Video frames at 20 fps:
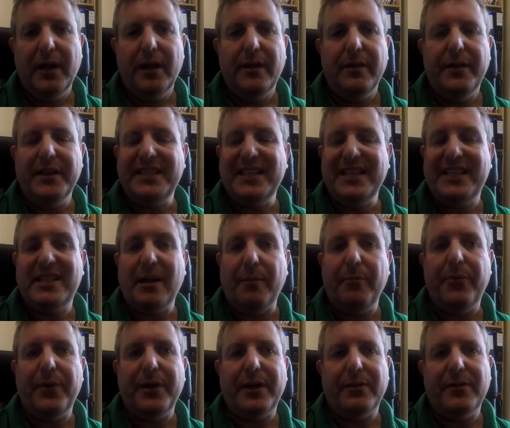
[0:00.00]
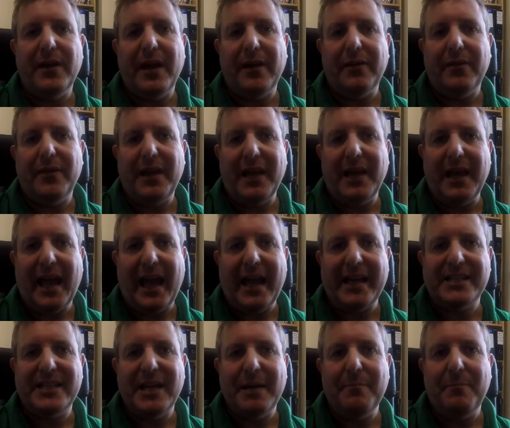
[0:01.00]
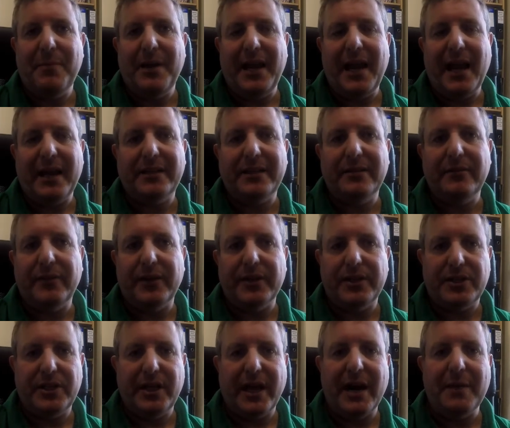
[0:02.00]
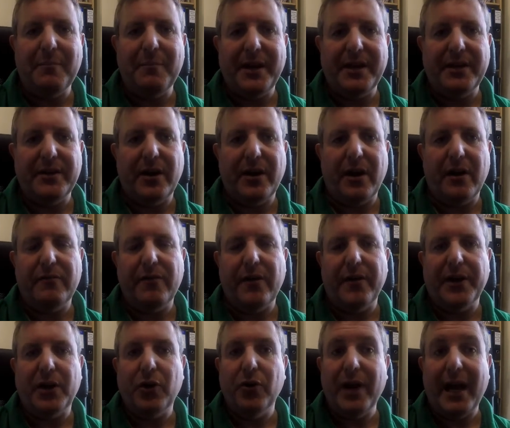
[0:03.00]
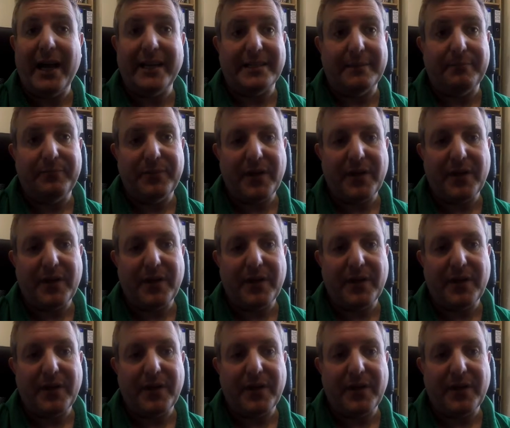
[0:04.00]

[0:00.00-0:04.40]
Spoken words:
This is something that the SNP activists that I meet are very good at,